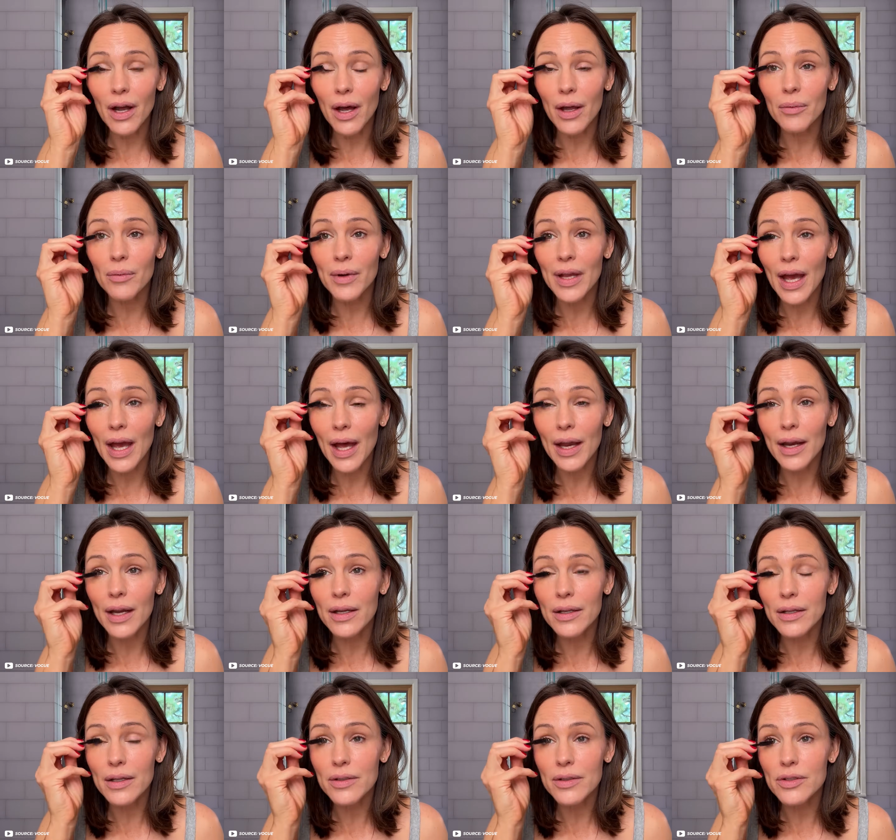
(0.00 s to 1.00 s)
for an
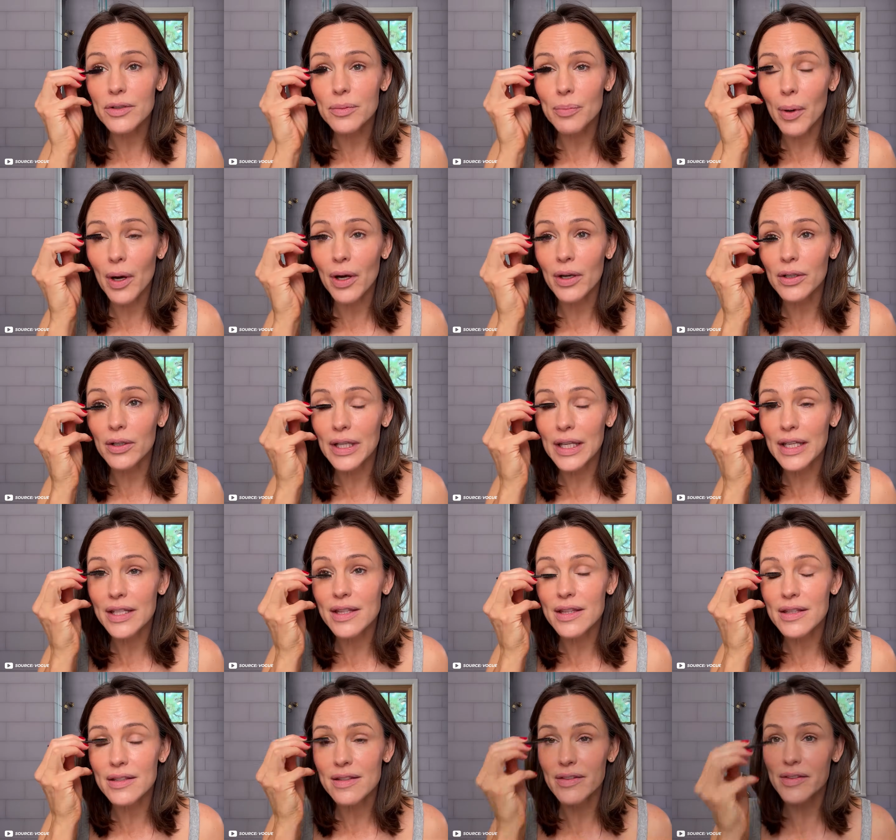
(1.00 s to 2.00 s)
instant lifting
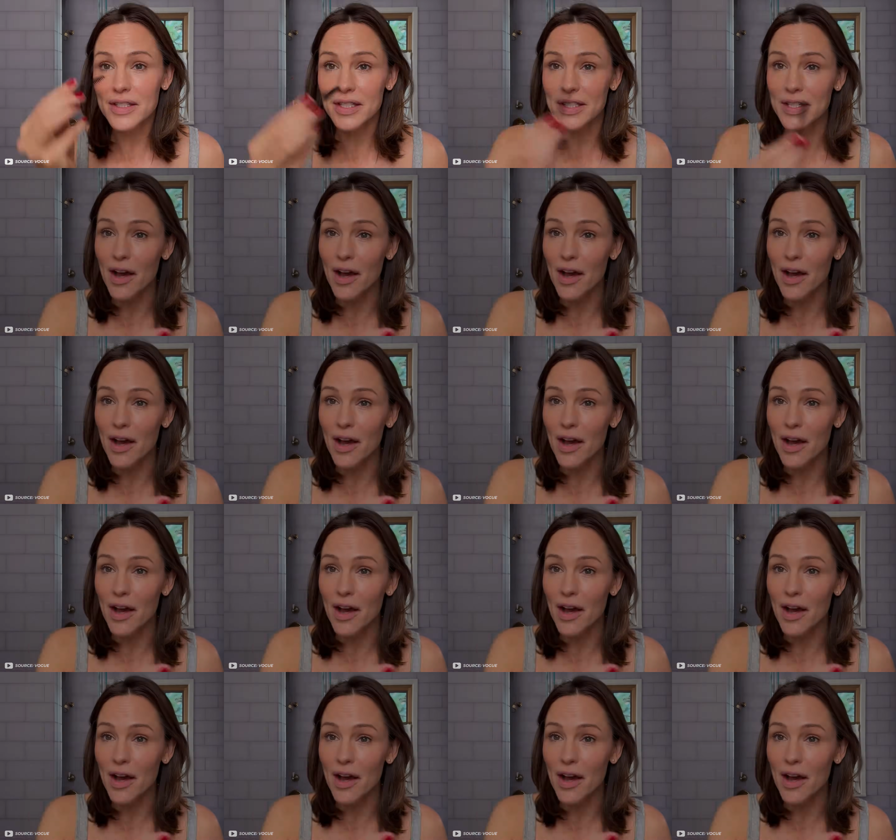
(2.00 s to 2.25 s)
effect.